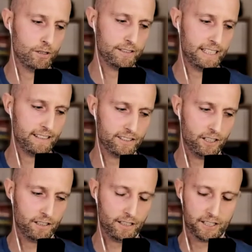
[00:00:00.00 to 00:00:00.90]
say that's
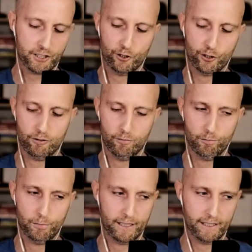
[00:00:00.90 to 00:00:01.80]
not a tool,
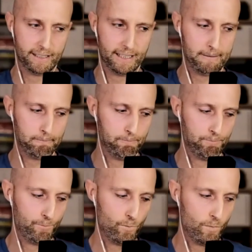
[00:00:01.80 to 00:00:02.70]
but it's a
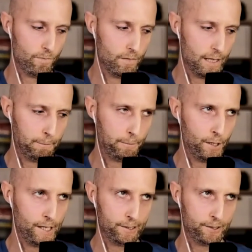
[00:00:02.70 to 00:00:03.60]
a
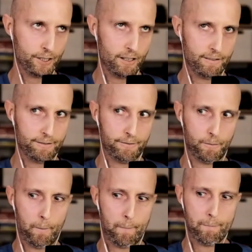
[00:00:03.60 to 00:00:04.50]
product of
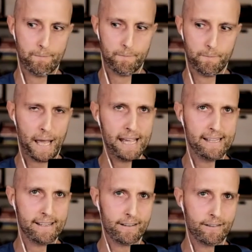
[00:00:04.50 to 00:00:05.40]

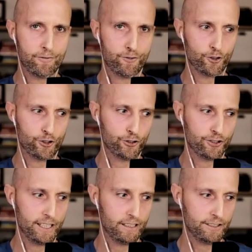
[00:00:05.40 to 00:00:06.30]
paying for good
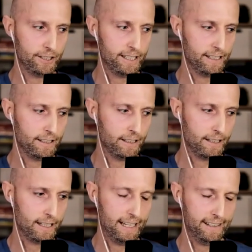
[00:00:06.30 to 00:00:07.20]
sales training
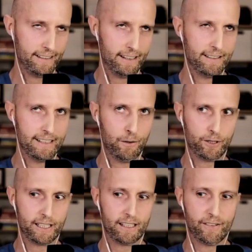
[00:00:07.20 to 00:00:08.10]
and
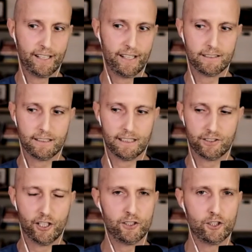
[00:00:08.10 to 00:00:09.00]
networking events.
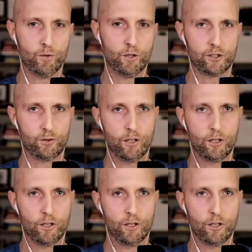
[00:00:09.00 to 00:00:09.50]
It's not so much.